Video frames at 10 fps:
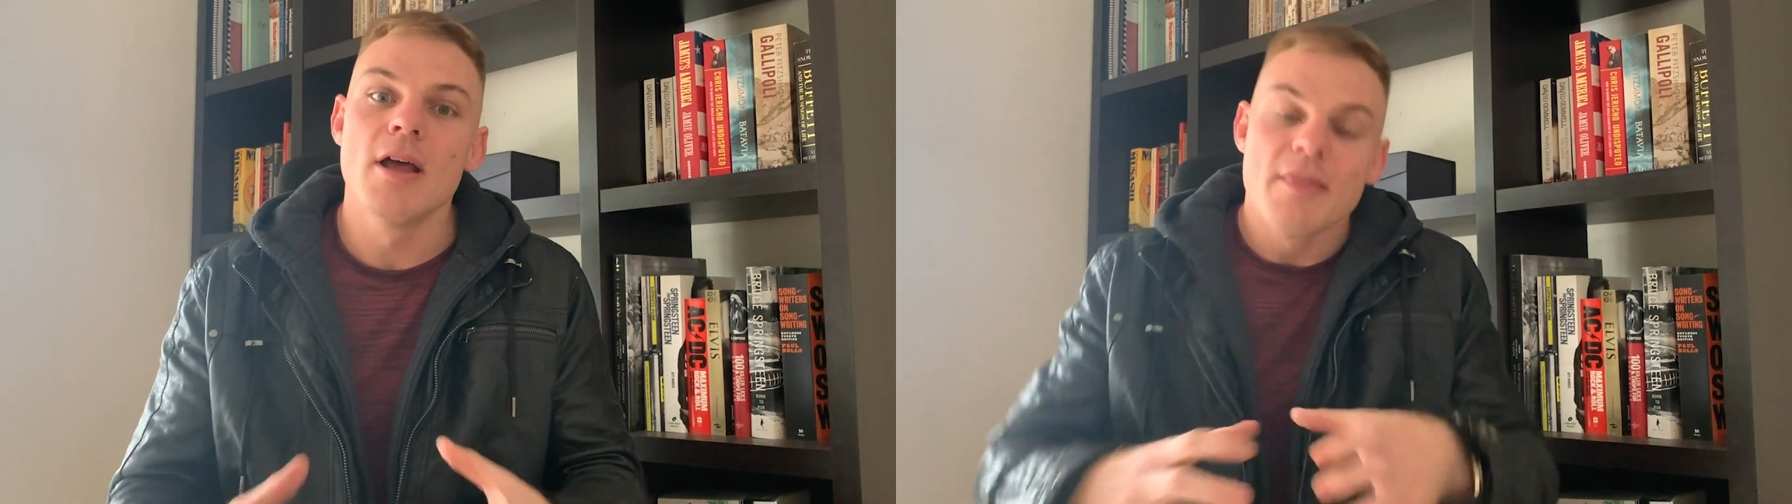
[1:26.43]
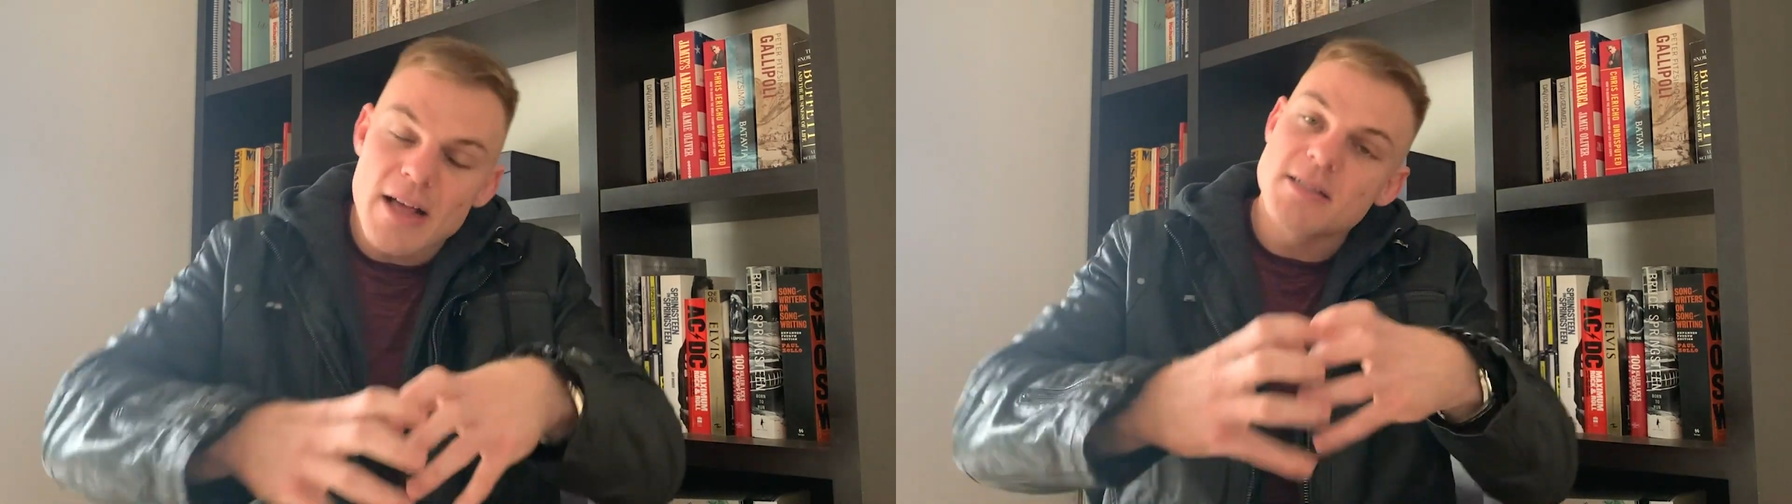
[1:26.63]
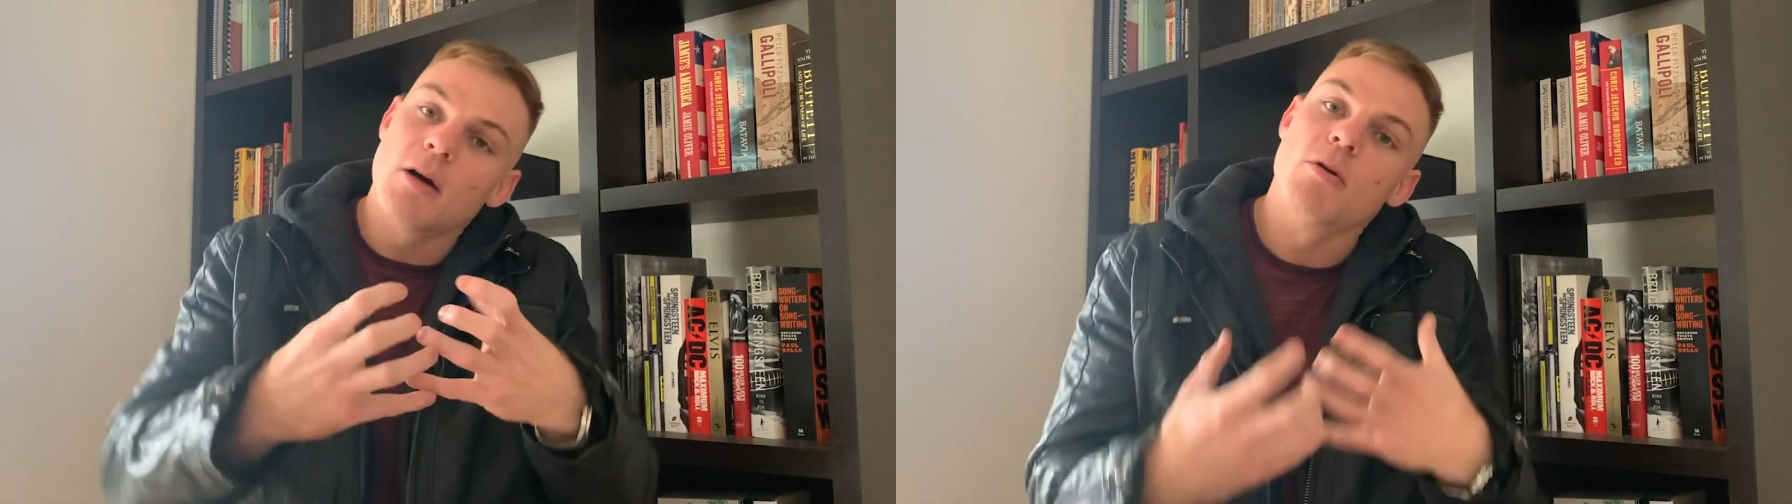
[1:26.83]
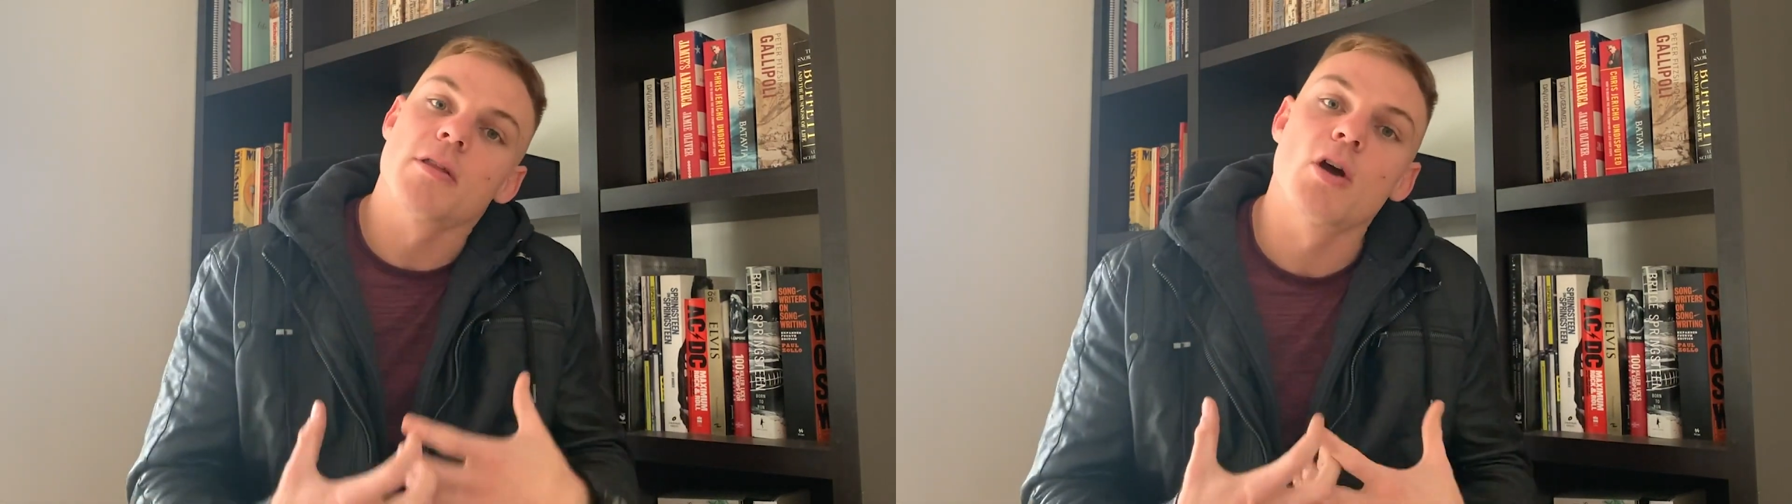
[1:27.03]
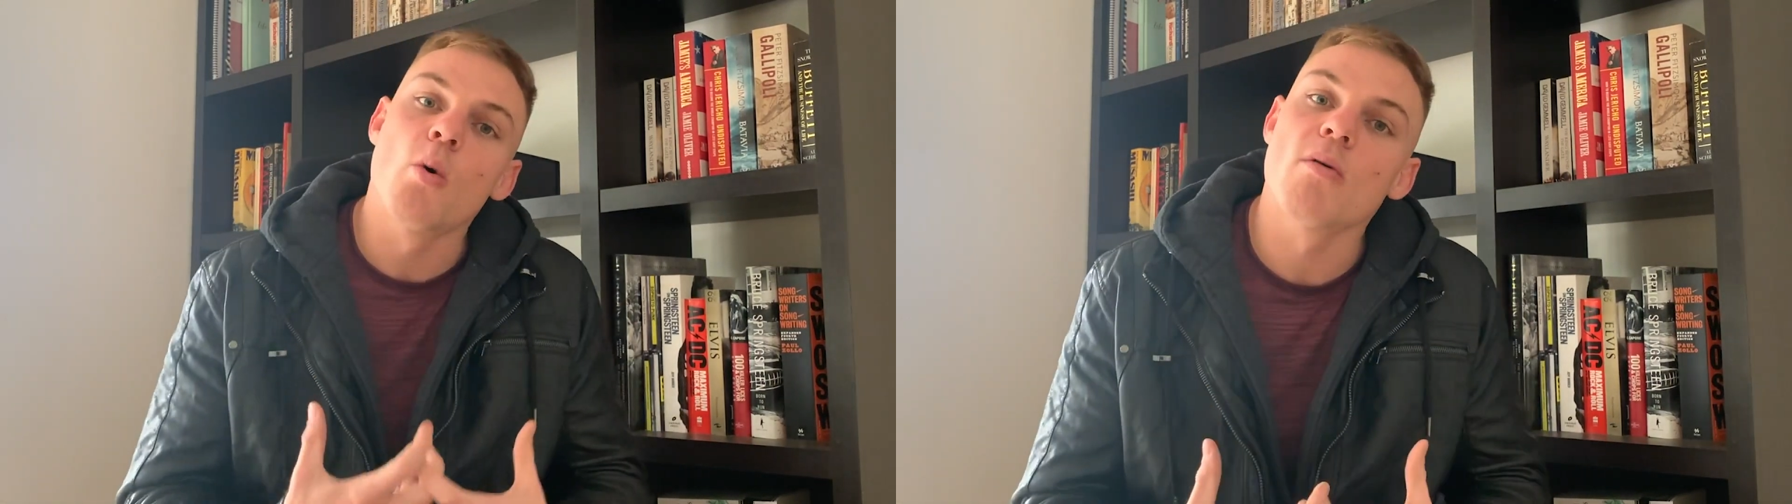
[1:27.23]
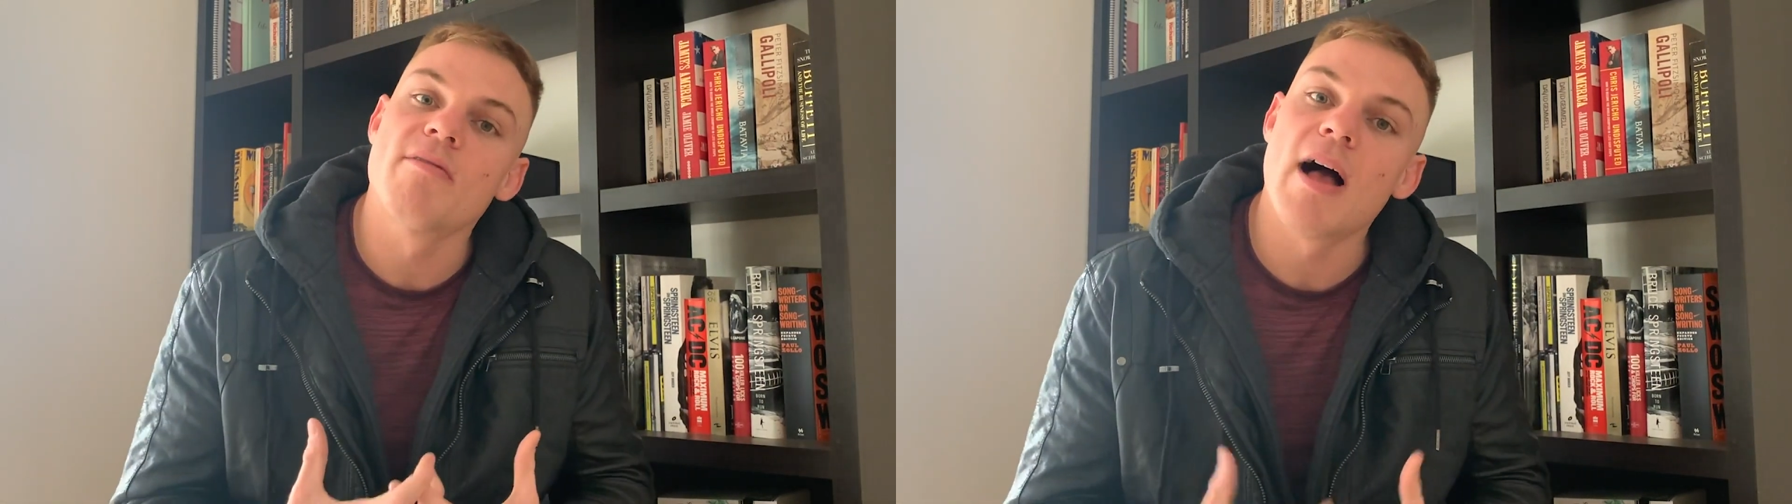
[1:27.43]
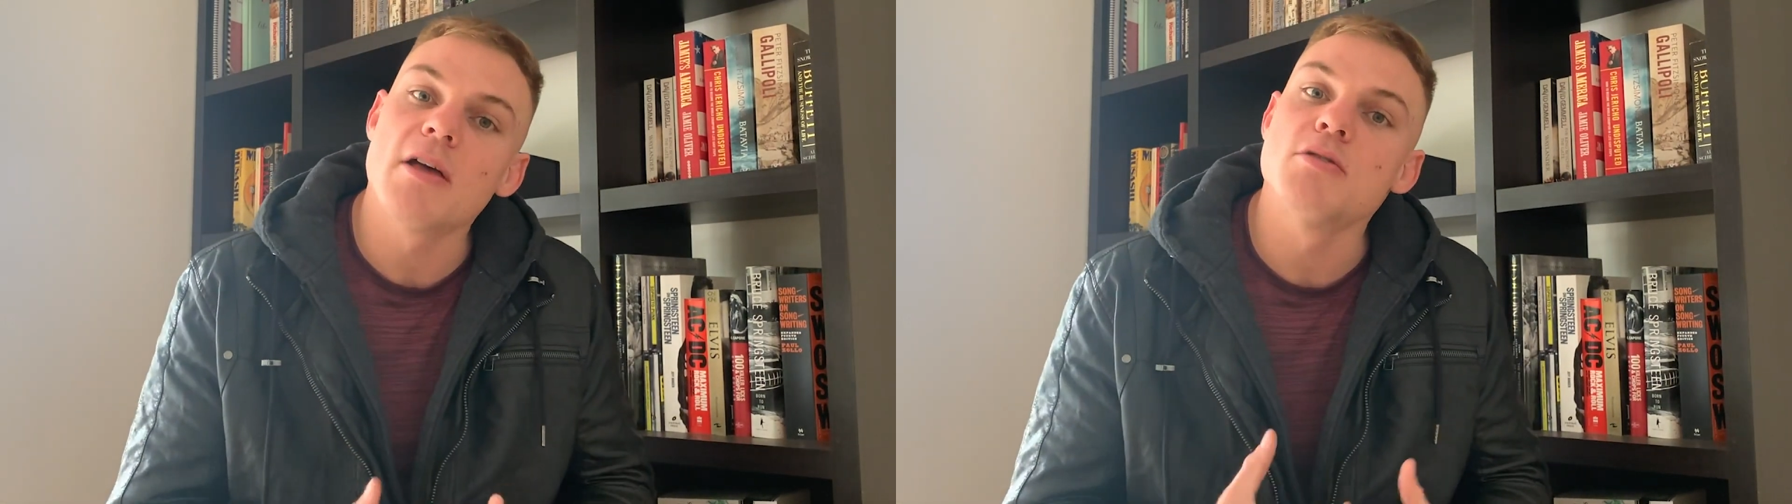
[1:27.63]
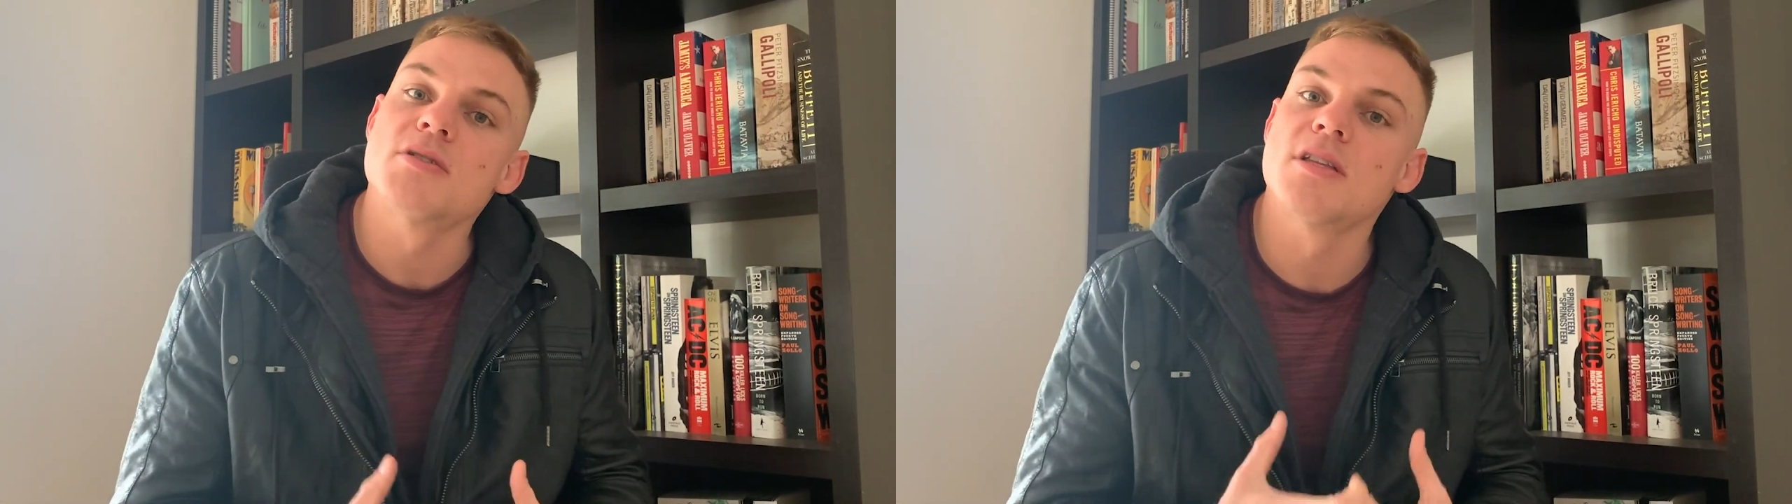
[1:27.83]
That's now one of the core
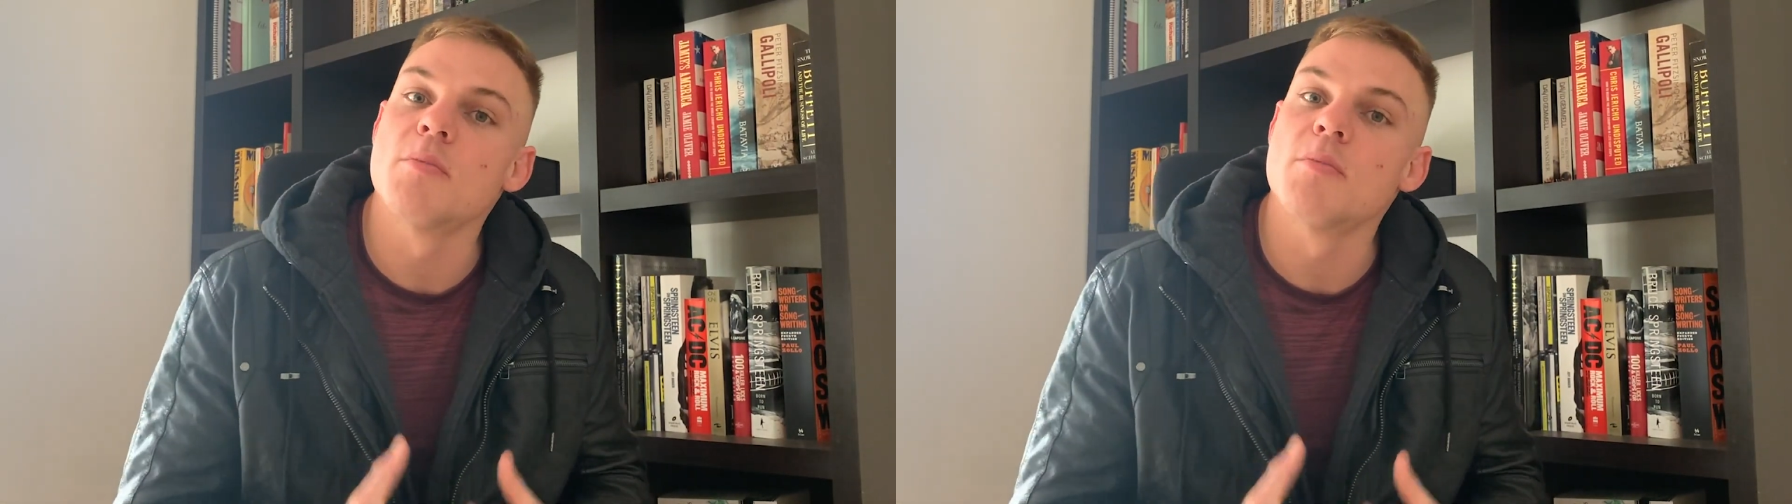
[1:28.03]
values in the